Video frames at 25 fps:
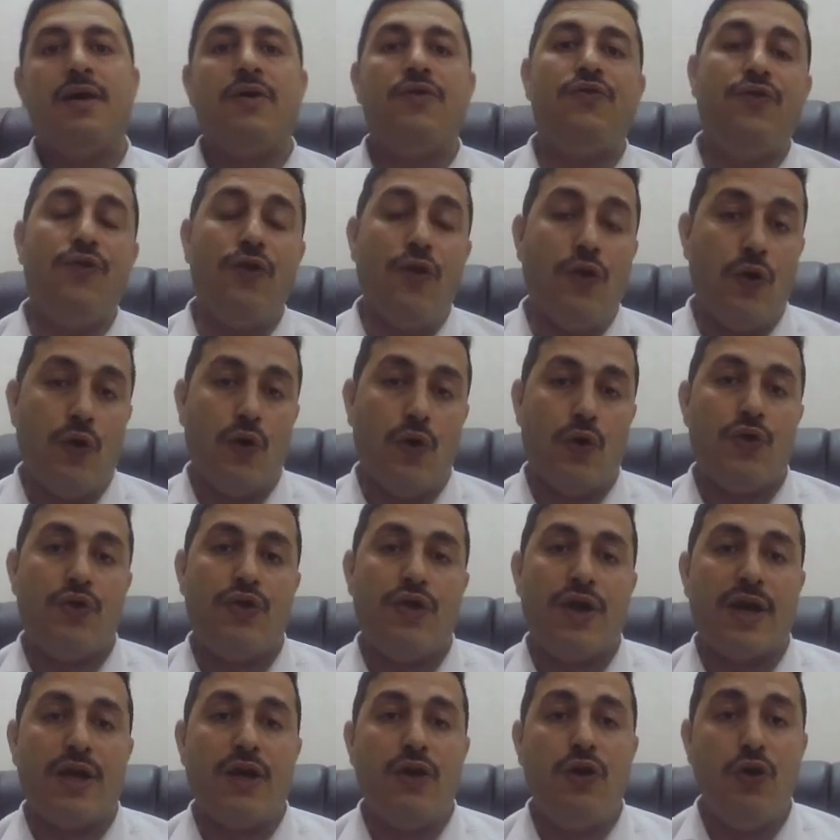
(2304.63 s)
follow
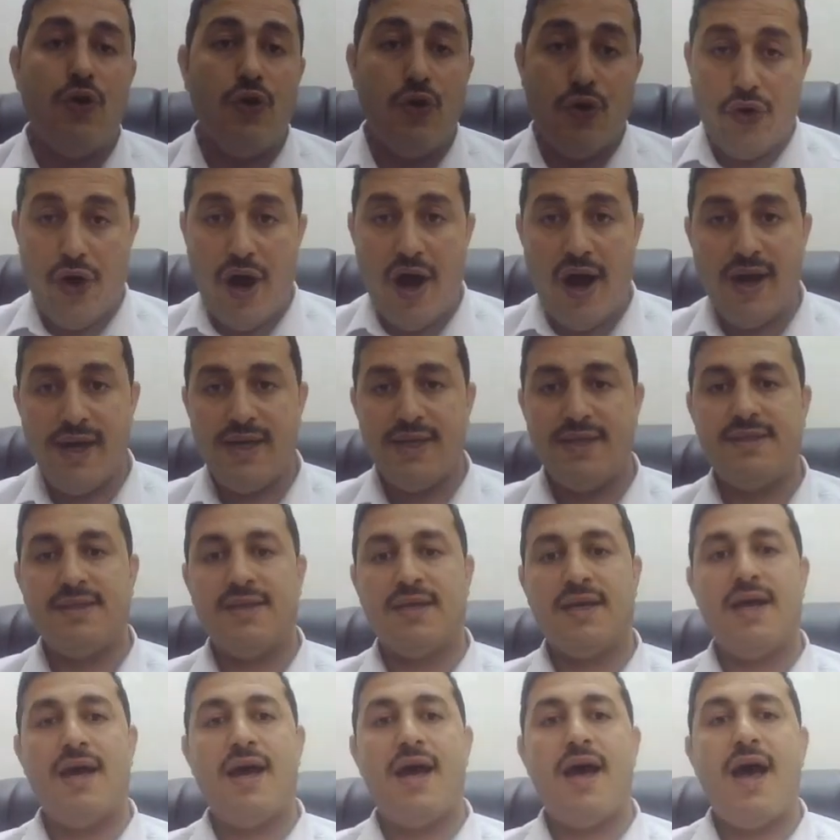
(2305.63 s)
the chloride
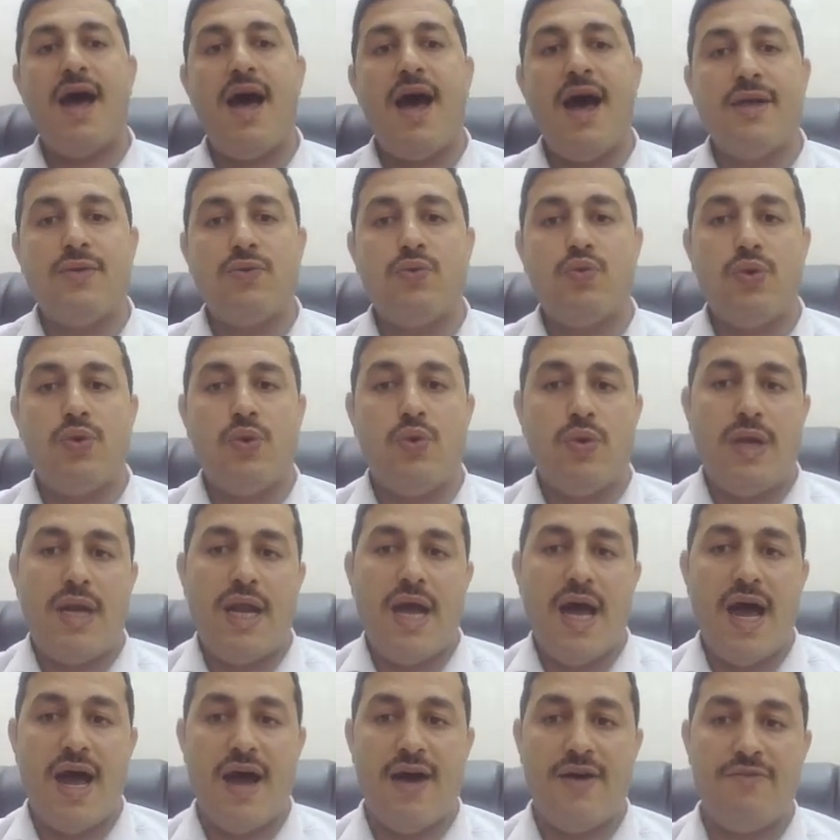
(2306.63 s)
and we
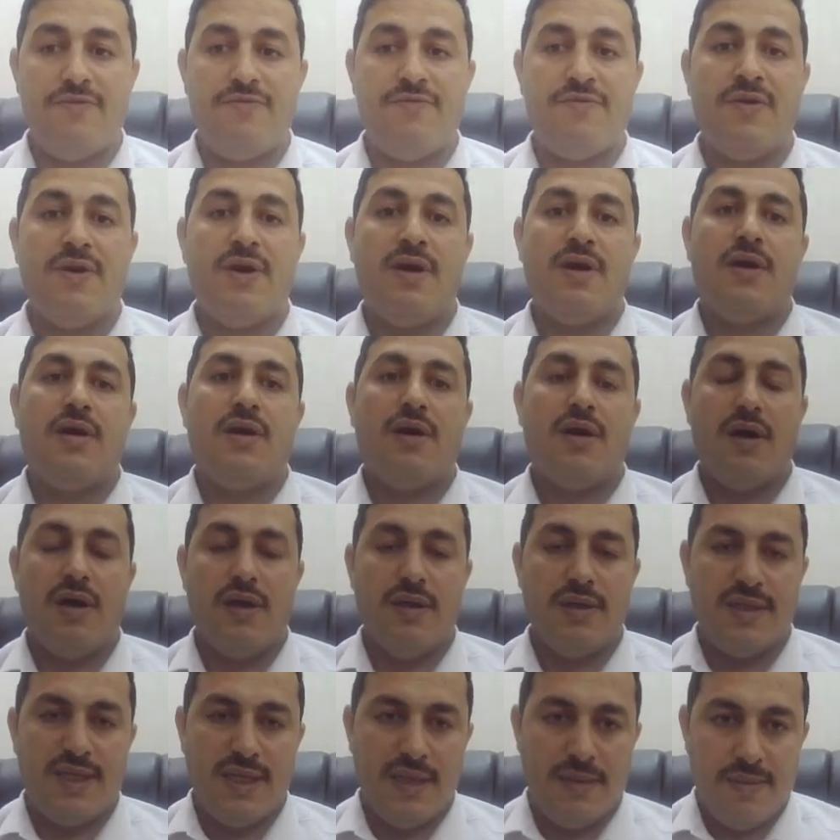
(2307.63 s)
will have
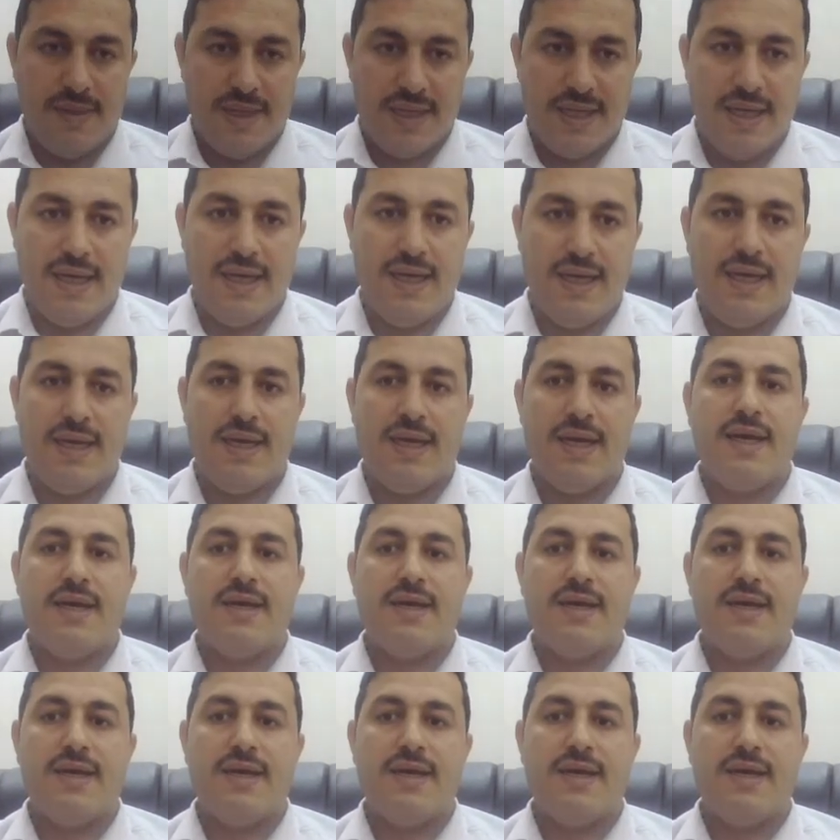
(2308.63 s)
ultimately